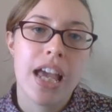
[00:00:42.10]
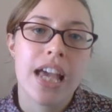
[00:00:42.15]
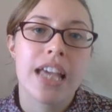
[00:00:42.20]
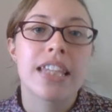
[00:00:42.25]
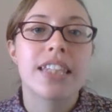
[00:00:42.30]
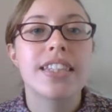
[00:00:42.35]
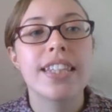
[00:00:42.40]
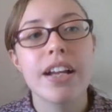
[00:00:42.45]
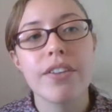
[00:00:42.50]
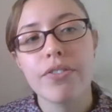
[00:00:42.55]

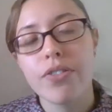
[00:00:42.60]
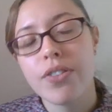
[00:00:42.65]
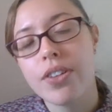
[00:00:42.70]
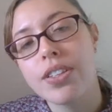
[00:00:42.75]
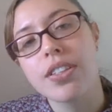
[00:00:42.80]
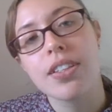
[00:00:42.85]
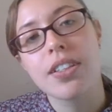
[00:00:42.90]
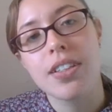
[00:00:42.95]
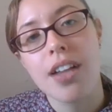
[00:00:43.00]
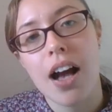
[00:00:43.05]

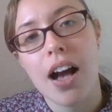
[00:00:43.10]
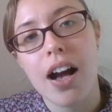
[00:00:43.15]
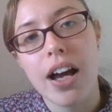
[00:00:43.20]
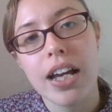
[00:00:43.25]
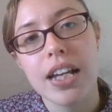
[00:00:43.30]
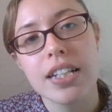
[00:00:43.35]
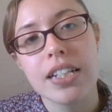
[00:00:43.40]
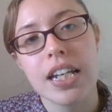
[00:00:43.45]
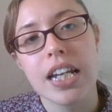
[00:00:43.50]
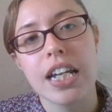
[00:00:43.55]
Severus
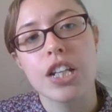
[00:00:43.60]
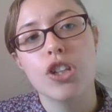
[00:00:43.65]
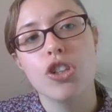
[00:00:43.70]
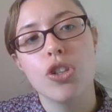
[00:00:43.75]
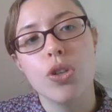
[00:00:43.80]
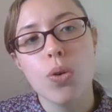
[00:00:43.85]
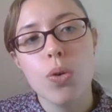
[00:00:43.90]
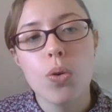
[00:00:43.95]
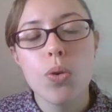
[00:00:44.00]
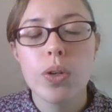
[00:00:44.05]
died in
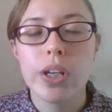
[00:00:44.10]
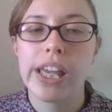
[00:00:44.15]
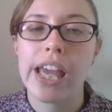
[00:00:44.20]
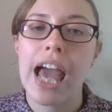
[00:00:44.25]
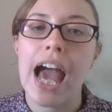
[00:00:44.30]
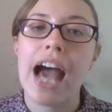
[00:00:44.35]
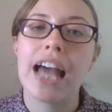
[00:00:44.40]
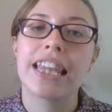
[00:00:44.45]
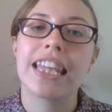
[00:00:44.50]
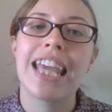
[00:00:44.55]
York
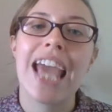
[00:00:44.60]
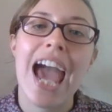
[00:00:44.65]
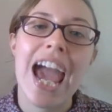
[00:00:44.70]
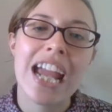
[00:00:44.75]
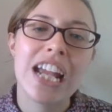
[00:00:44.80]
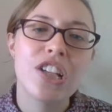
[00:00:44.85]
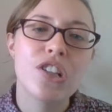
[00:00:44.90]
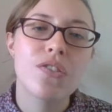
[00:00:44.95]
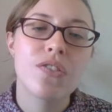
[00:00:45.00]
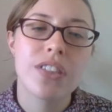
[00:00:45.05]
at the
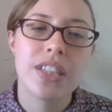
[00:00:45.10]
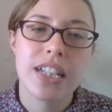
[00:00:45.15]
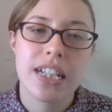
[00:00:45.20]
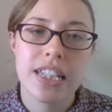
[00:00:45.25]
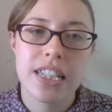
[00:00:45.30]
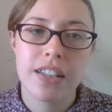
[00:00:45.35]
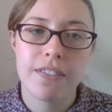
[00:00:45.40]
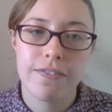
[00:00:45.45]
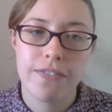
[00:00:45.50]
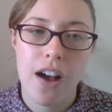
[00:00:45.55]
age of
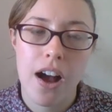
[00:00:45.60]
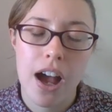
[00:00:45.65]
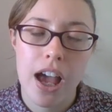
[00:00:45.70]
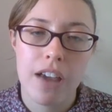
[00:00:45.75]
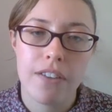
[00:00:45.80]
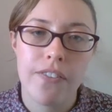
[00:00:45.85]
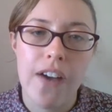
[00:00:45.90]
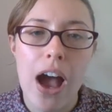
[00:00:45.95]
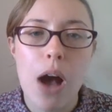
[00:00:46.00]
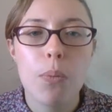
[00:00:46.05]

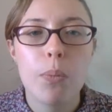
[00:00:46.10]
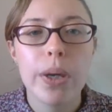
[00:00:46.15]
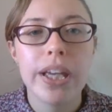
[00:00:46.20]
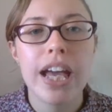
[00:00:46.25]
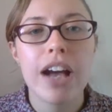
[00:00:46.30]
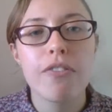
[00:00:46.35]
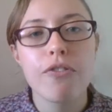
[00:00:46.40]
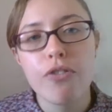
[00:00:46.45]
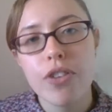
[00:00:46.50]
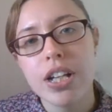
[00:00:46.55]
65, and we
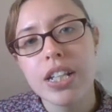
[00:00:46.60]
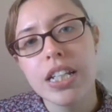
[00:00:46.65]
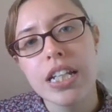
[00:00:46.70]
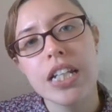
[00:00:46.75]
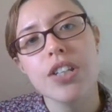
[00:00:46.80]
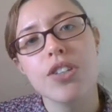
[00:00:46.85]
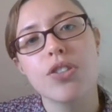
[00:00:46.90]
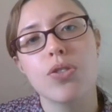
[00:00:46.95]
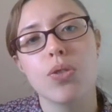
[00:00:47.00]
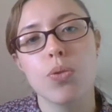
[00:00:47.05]
have
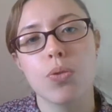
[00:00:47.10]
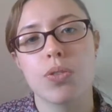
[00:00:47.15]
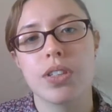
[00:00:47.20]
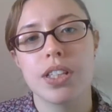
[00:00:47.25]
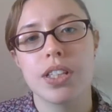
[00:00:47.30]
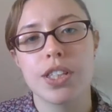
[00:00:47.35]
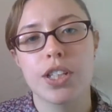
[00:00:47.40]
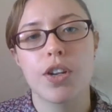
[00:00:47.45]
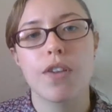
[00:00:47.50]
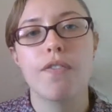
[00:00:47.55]
written
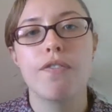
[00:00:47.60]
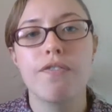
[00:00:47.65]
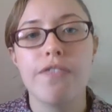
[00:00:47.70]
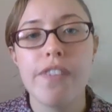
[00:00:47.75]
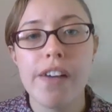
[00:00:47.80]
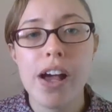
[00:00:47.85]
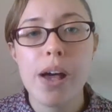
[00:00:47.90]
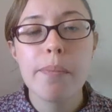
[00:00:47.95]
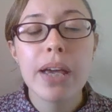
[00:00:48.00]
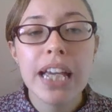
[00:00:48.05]
sources
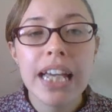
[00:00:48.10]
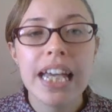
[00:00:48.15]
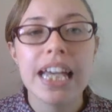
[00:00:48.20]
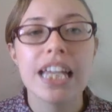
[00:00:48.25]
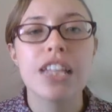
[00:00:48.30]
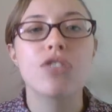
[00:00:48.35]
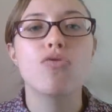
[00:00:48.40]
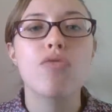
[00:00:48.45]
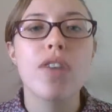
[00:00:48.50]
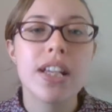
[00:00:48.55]
confirming
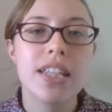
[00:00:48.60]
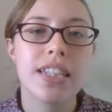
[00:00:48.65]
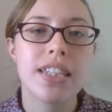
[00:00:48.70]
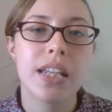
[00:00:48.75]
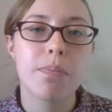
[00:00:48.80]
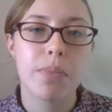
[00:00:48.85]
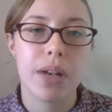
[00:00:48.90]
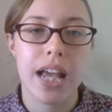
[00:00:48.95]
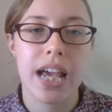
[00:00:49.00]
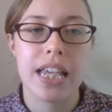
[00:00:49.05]
his
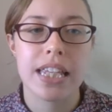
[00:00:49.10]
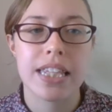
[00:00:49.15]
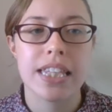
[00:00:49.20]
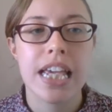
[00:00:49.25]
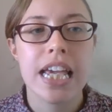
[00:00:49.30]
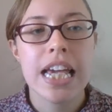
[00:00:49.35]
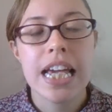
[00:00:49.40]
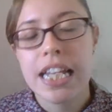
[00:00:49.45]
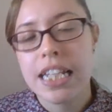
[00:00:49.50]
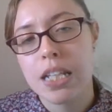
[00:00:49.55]
resting place
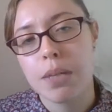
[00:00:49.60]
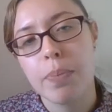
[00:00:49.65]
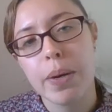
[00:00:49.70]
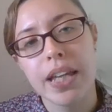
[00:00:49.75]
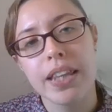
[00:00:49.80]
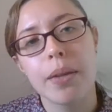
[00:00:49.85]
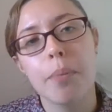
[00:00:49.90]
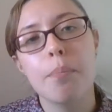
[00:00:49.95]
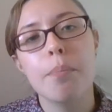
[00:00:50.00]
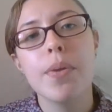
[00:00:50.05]
to
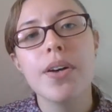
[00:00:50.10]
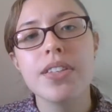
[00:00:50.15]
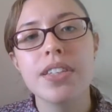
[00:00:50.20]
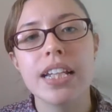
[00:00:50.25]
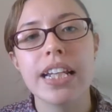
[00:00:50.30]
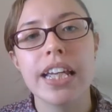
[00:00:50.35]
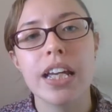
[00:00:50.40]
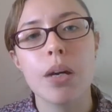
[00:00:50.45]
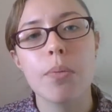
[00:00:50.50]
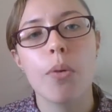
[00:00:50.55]
be the
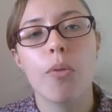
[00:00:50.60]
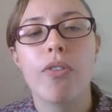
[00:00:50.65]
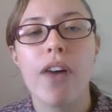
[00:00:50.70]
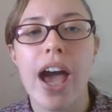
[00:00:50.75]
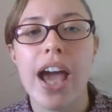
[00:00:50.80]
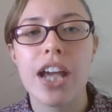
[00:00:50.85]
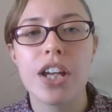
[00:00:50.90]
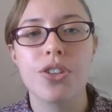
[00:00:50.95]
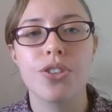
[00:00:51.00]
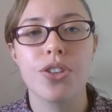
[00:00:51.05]
Mausoleum of
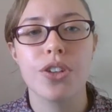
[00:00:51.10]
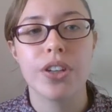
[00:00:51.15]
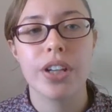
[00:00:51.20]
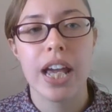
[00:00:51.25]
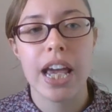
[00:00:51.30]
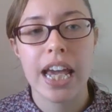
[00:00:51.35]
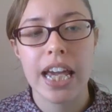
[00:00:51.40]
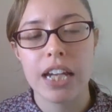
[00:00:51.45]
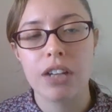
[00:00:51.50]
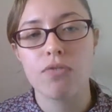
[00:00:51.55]

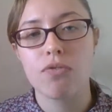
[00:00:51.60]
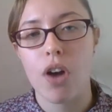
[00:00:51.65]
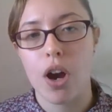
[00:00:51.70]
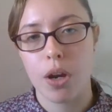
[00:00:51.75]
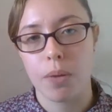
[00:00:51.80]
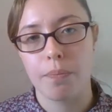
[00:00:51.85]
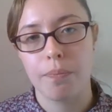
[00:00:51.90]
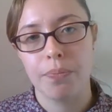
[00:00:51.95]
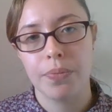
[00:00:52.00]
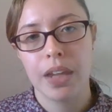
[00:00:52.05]
Hadrian in
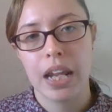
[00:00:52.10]
Rome.